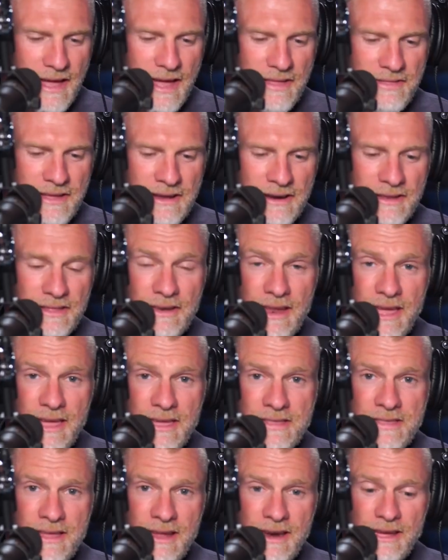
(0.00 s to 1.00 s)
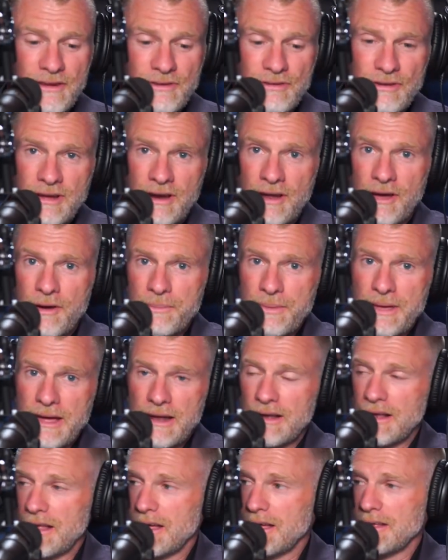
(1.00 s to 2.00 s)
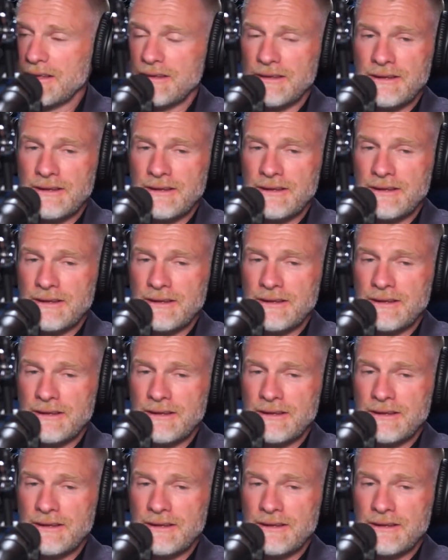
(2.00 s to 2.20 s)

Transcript: at the end of the day, it's not actually going to help you out a lot.